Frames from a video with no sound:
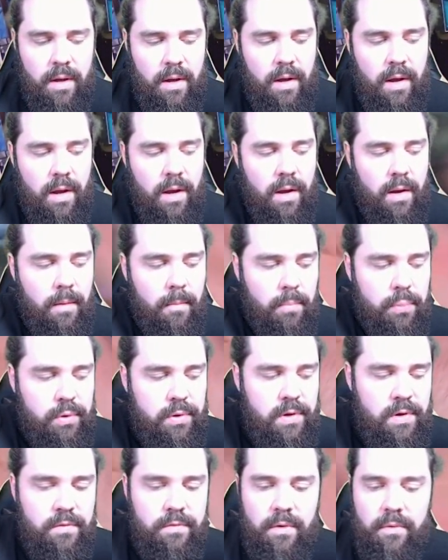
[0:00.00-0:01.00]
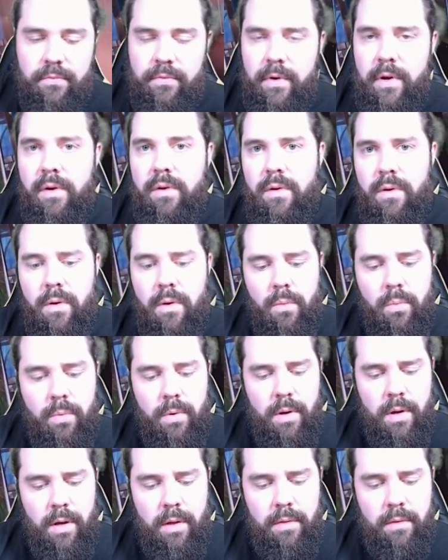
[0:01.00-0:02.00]
And please feel free to,
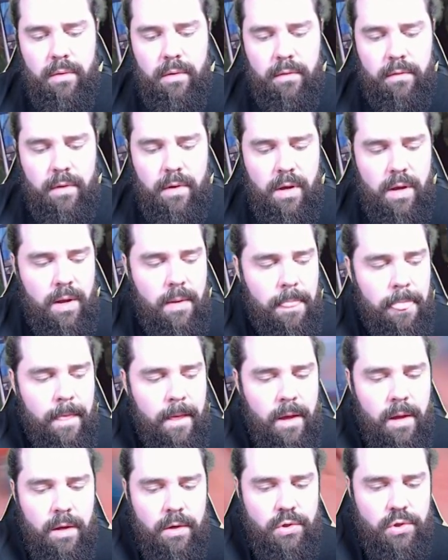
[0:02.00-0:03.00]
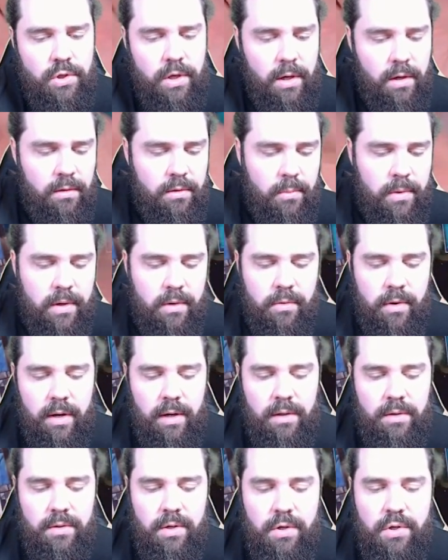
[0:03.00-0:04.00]
there is a channel that we
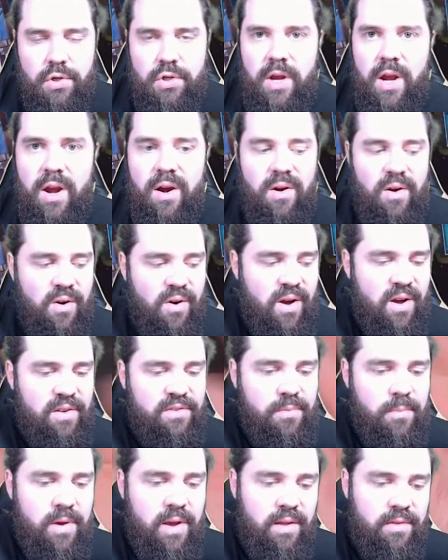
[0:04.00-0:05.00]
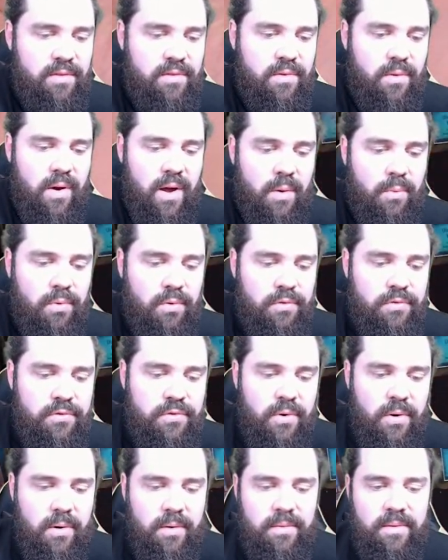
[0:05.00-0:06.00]
created to share our awesome hits, so I will
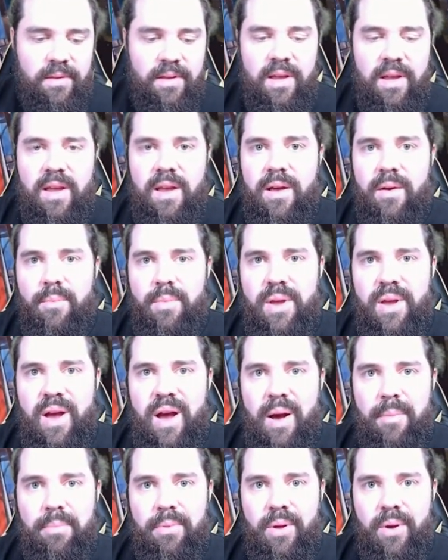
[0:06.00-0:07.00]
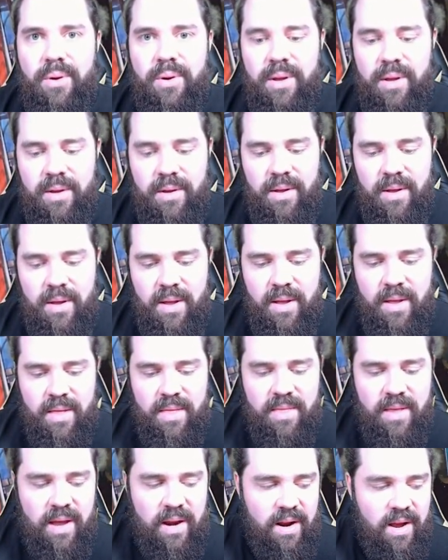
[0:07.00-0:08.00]
certainly be uploading
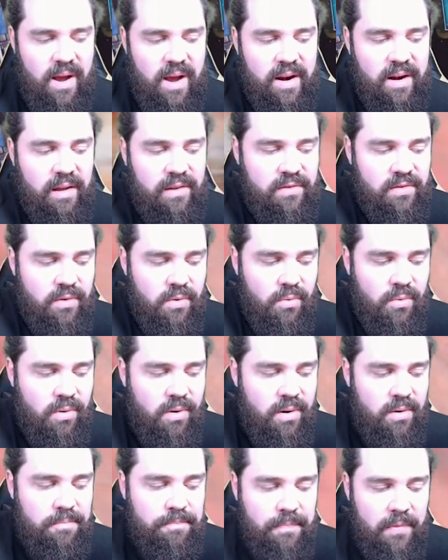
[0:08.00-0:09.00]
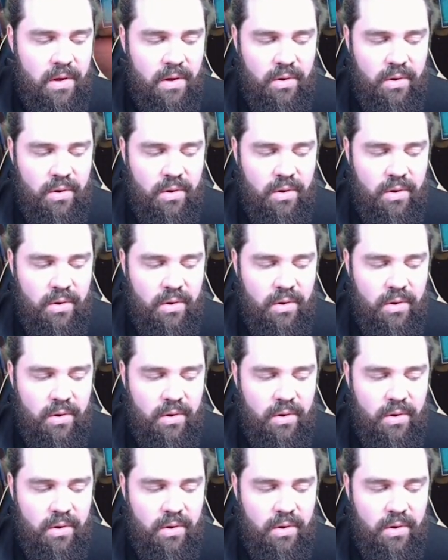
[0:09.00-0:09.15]
that Onyx core.